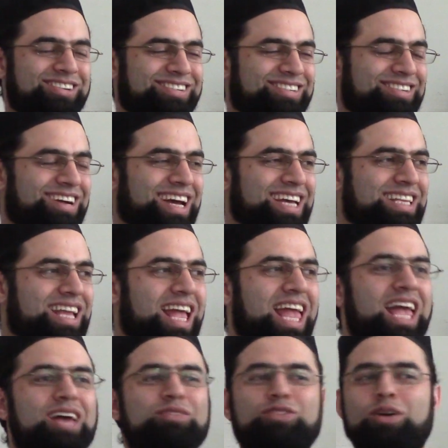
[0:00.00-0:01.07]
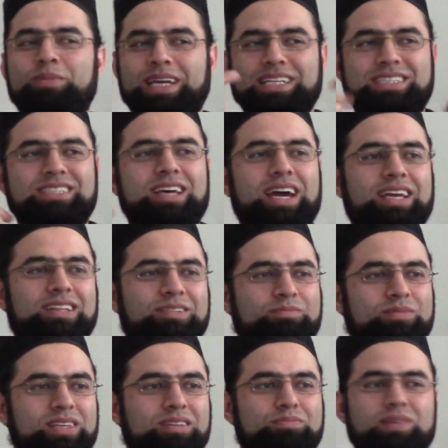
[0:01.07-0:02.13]
right? From inside.
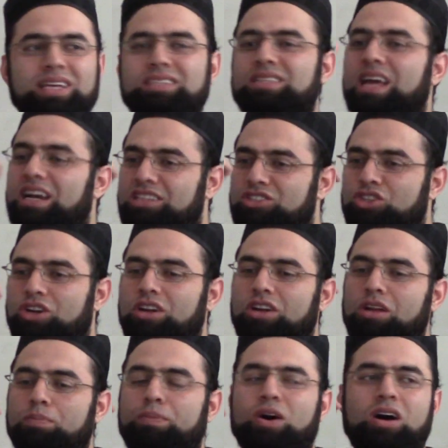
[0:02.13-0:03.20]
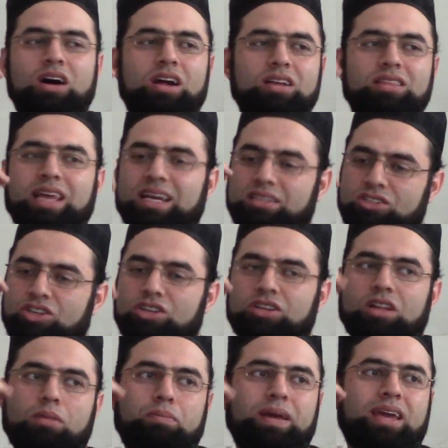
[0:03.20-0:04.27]
Means the internal part, the
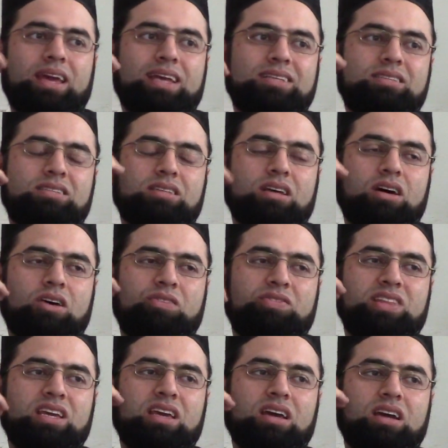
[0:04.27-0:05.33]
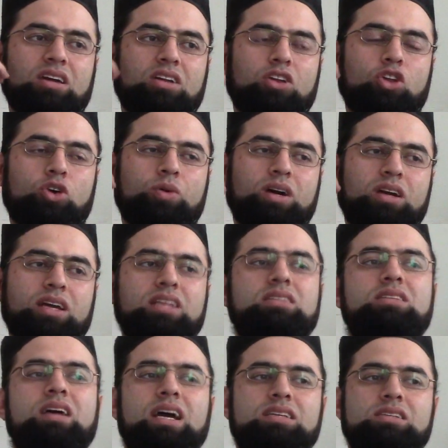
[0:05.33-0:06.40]
internal base of the lower
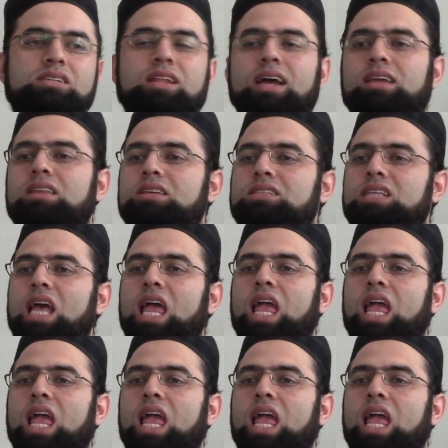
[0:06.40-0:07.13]
incisors, like this.